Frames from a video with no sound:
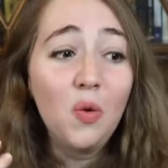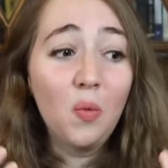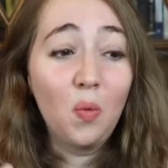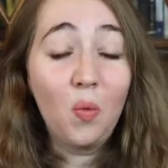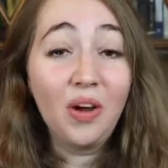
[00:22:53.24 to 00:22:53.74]

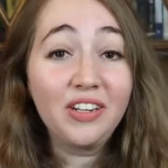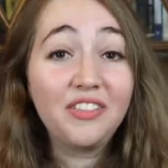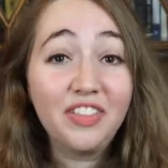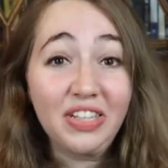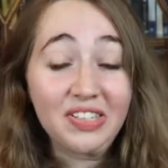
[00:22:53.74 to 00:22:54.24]
what it
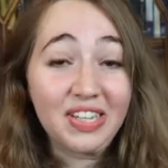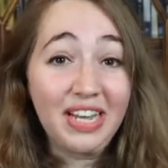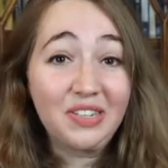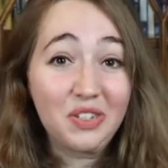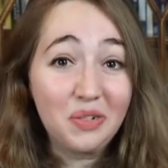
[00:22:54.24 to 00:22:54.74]
feels
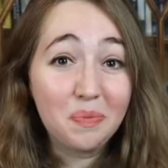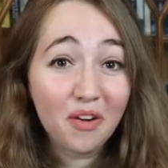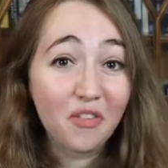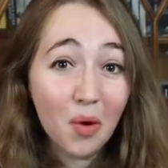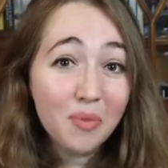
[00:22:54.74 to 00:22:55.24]
like to
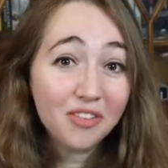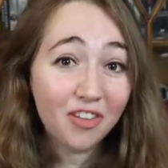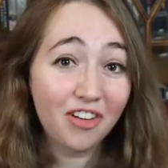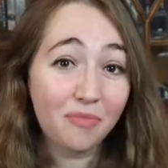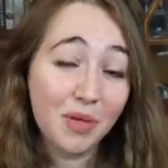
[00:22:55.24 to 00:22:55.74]
perform in
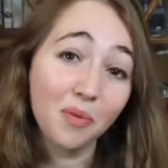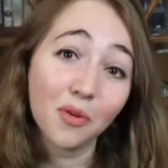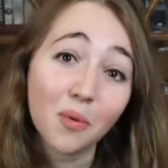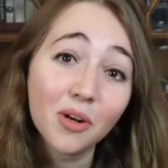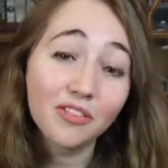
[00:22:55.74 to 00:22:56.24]
front of people
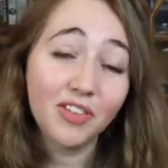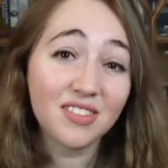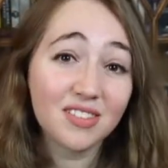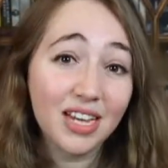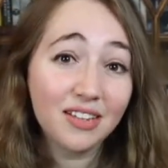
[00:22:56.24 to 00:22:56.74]
or what it
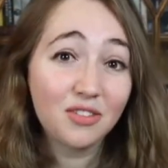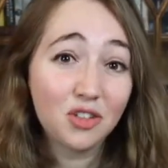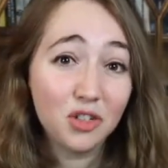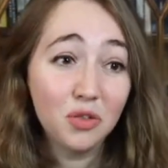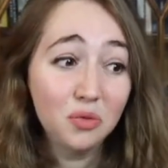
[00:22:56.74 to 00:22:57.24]
feels like
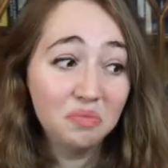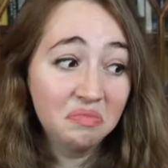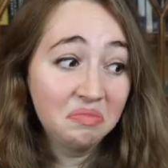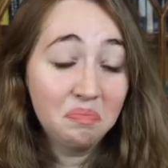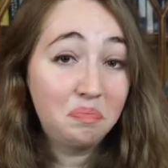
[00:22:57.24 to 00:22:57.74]
to
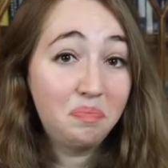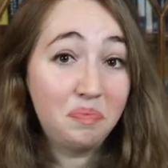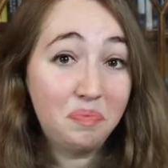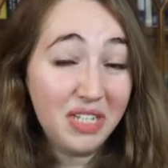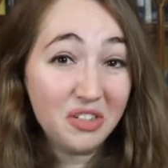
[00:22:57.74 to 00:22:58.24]

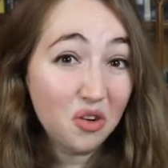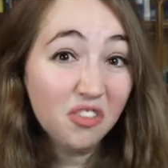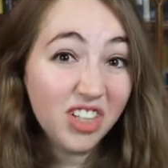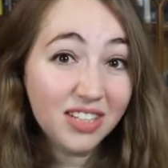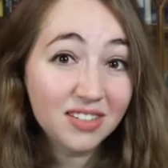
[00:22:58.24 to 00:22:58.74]
be
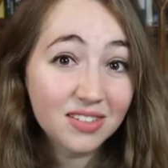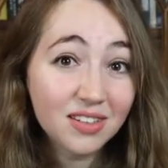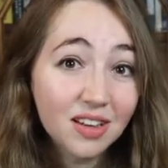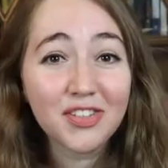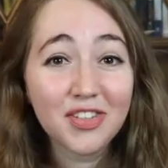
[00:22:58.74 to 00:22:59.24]
nervous.
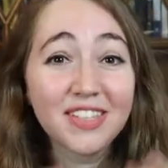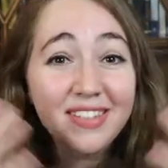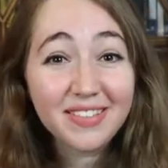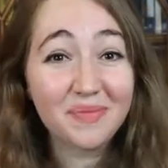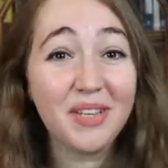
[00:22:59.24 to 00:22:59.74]
So this
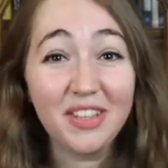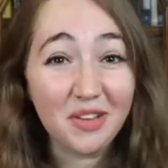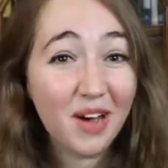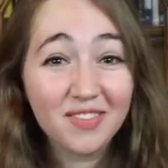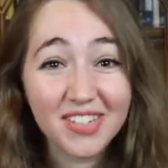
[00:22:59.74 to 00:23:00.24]
doesn't mean that
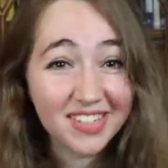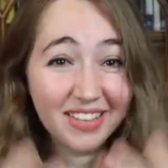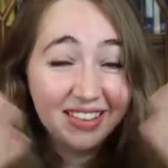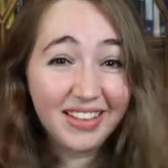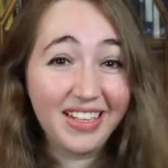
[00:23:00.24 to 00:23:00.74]
you have to
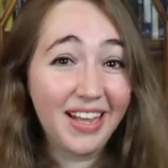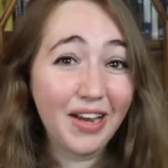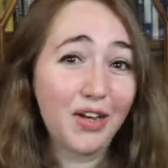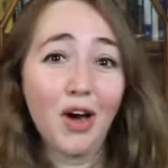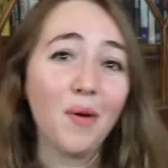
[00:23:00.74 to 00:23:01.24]
suddenly
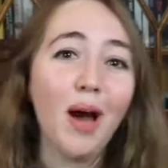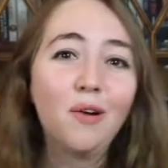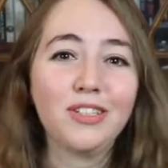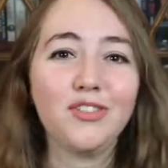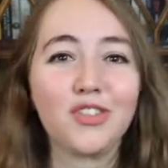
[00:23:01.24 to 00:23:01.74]
like go
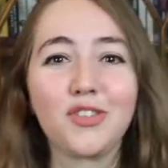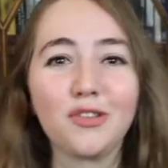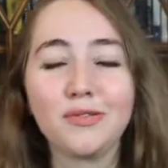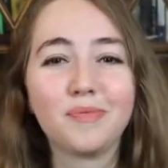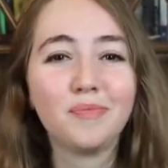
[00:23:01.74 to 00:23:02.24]
out and just start,